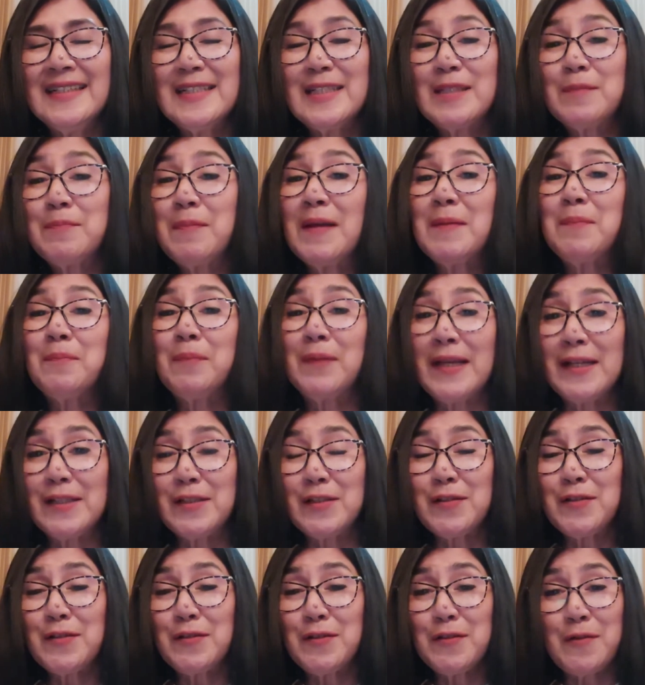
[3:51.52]
It's my
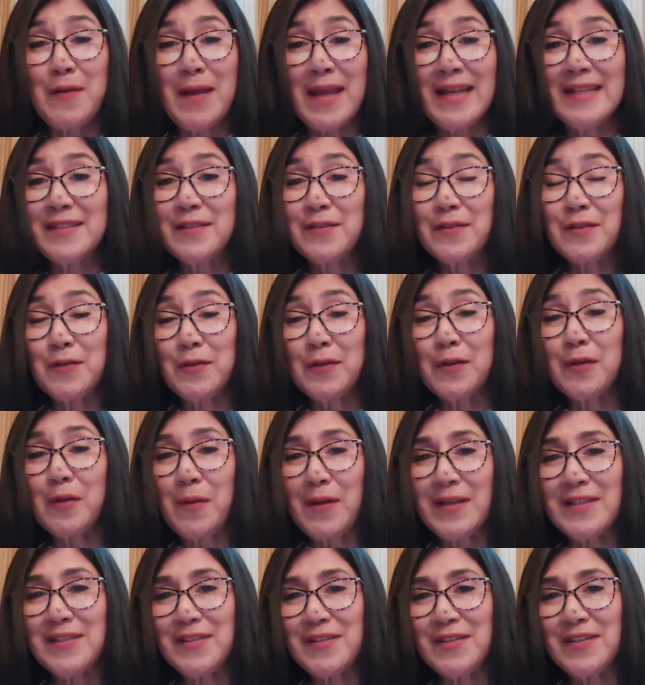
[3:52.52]
pleasure to answer your
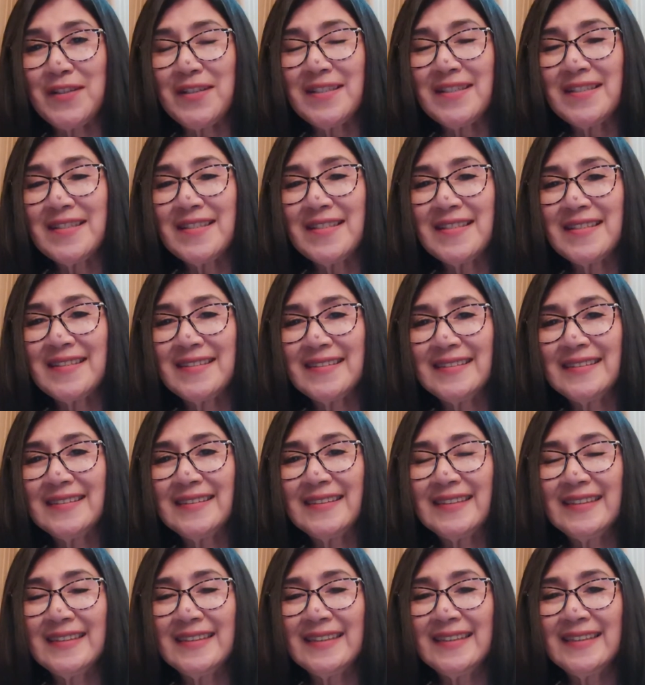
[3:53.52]
questions.
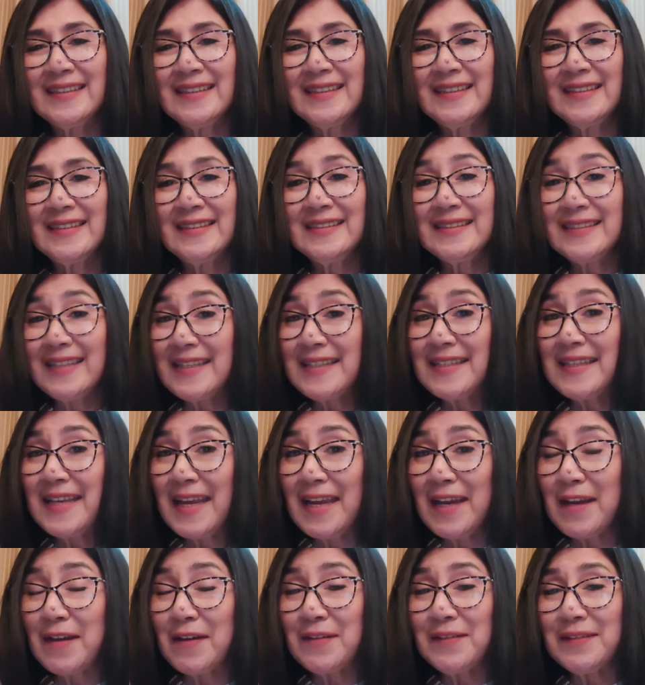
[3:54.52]
Take
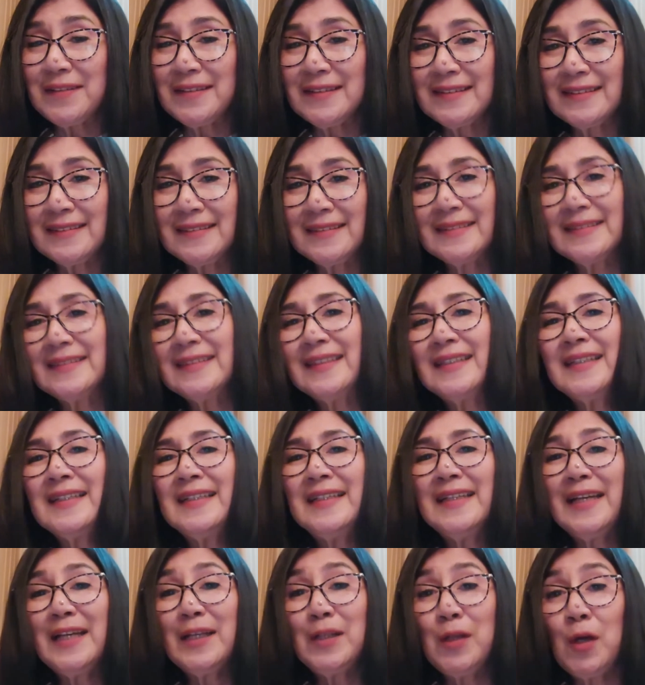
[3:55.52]
care
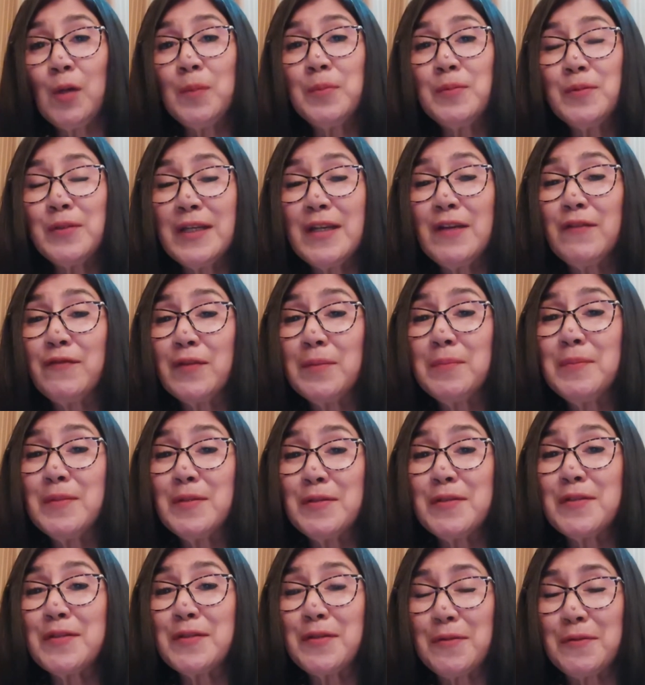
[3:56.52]
and hope to hear from
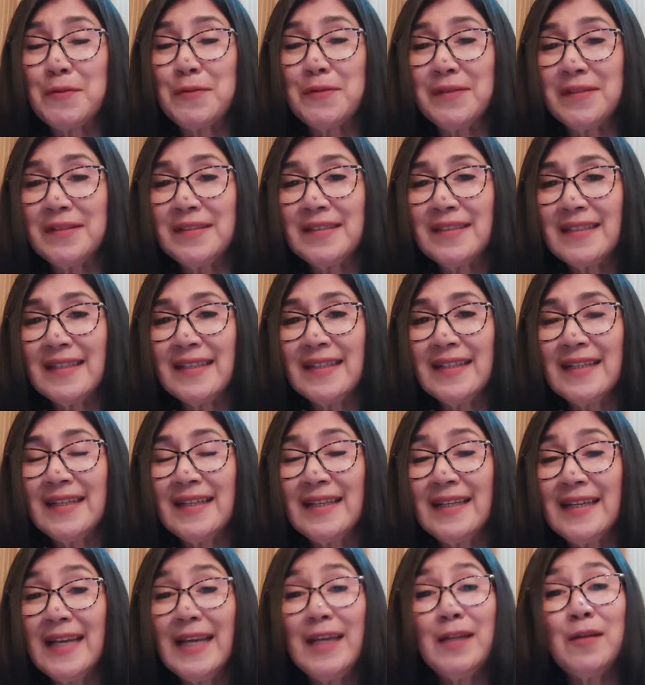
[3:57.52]
you soon.
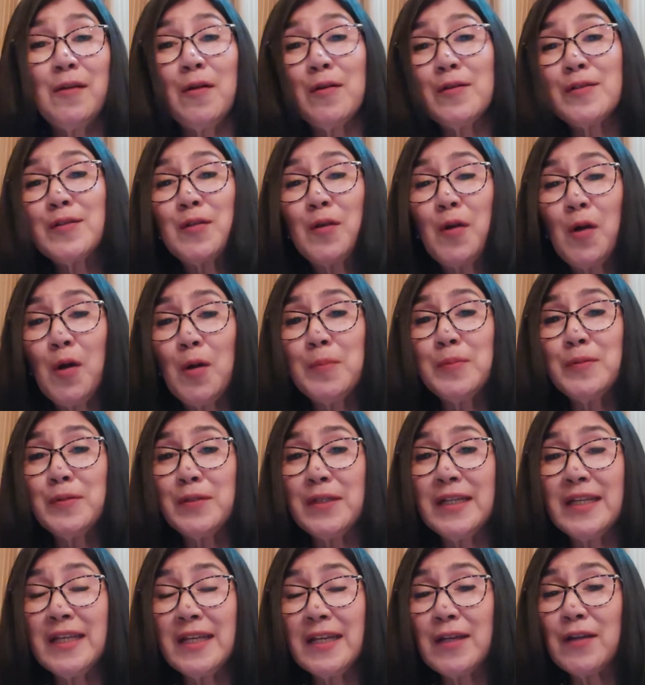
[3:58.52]
And also hope to
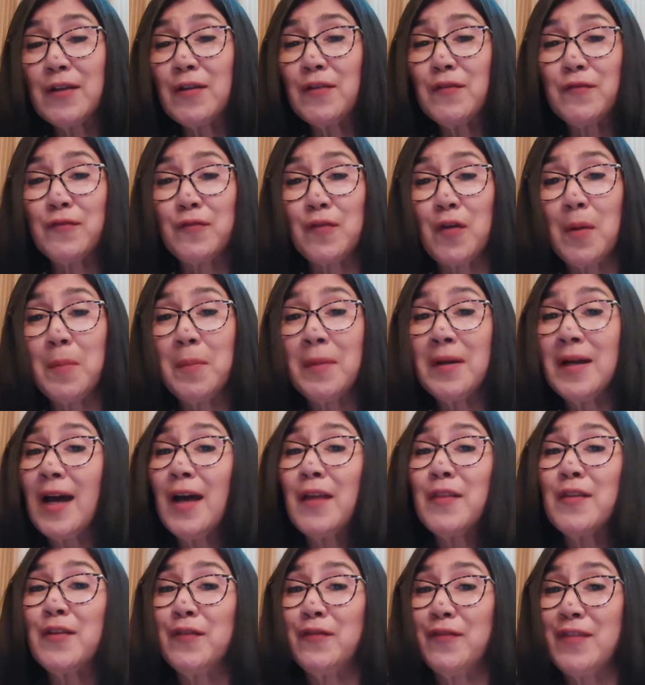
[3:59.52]
hear from our
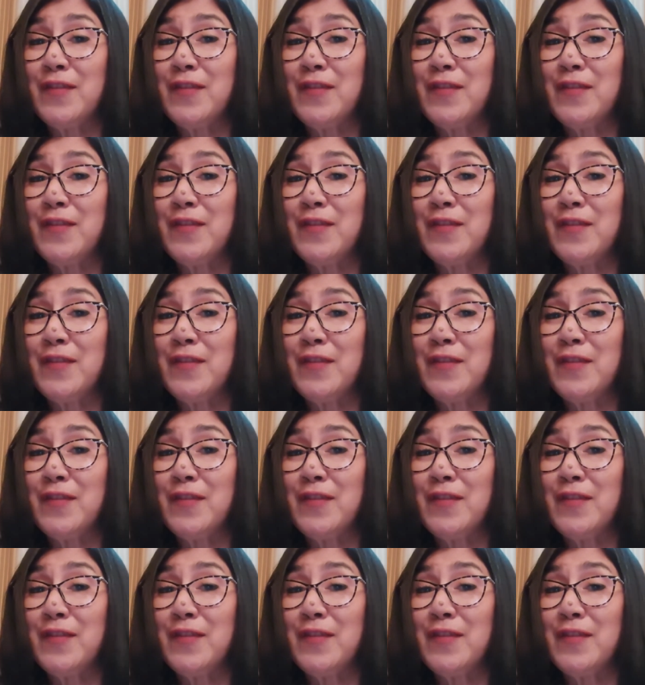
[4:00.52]
other